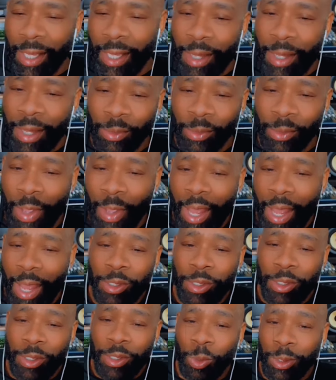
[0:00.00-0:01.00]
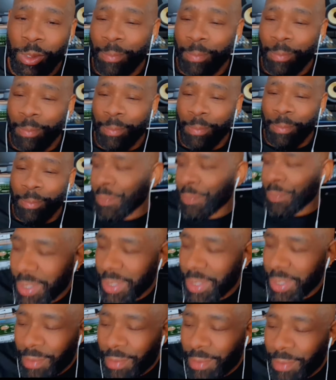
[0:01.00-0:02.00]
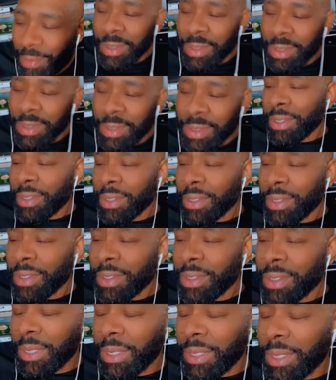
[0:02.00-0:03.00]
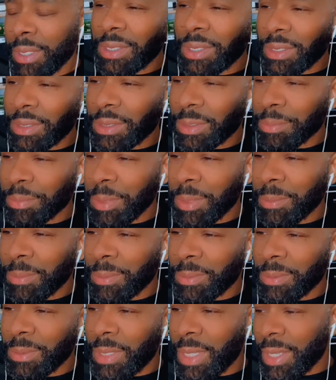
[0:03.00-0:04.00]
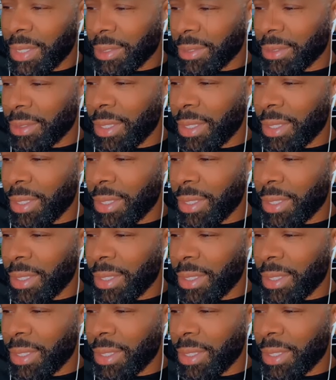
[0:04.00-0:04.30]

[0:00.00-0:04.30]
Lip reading: like, I don't know how to use them. But as I said, some people are like,